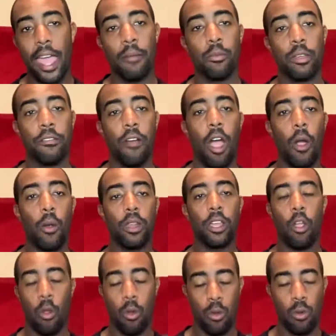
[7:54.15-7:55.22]
We've already
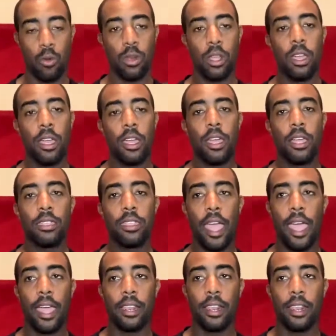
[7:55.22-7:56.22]
heard that